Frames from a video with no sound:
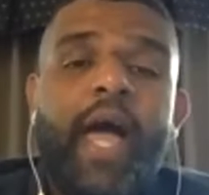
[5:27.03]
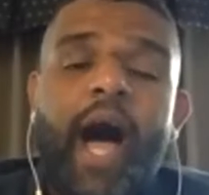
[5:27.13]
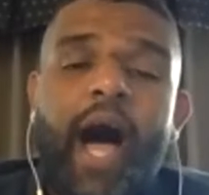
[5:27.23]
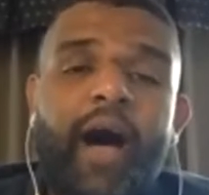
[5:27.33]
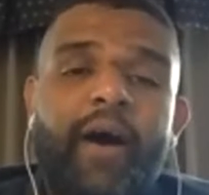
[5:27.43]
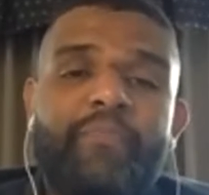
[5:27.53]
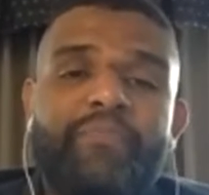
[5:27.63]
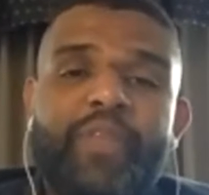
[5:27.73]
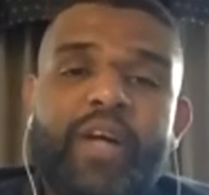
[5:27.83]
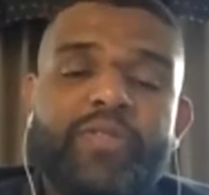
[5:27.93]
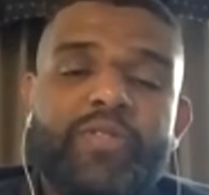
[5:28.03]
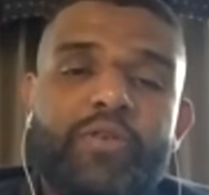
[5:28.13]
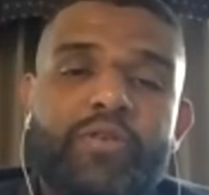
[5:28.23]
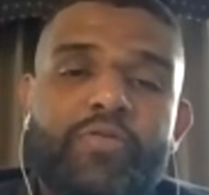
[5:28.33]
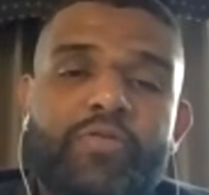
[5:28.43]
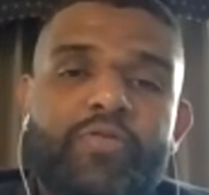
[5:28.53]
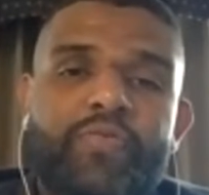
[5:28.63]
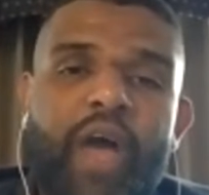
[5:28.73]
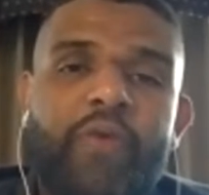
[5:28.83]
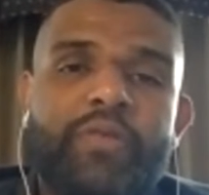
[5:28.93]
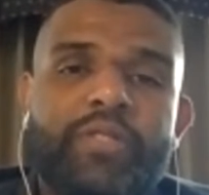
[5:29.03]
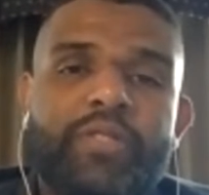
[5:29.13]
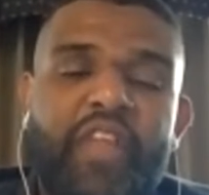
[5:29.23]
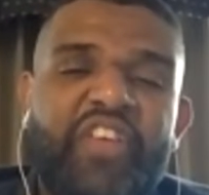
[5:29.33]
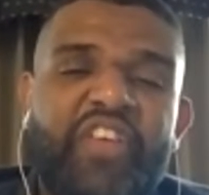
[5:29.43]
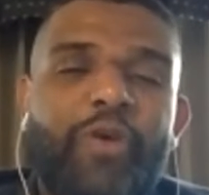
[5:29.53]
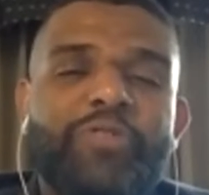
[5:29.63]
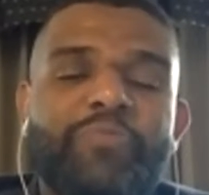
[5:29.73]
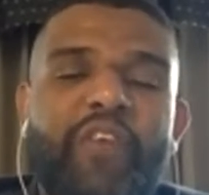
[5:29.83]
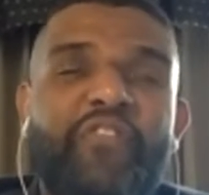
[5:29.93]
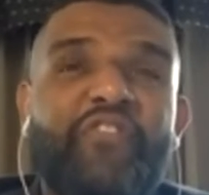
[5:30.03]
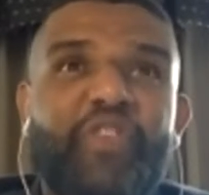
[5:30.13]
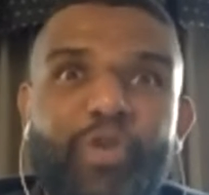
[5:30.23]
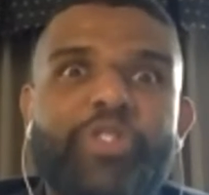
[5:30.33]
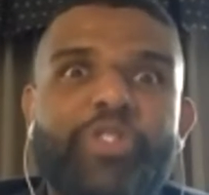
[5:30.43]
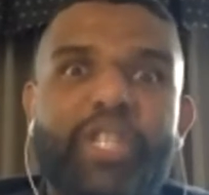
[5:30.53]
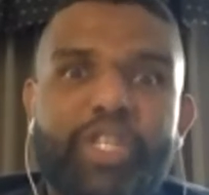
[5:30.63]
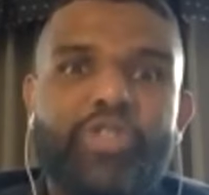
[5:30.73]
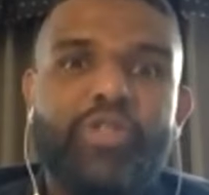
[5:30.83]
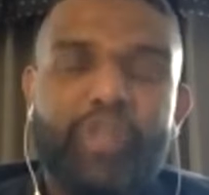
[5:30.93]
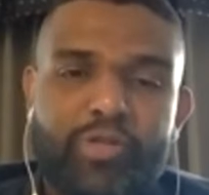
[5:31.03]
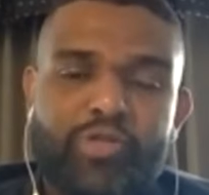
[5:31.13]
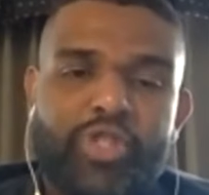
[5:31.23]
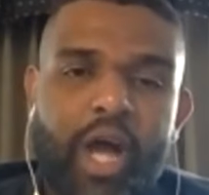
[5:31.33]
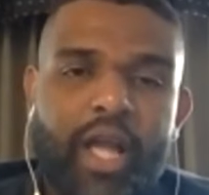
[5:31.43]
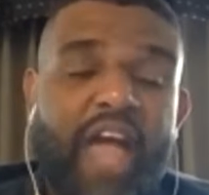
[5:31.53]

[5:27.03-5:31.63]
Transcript: And so I think that was my first initial culture shock.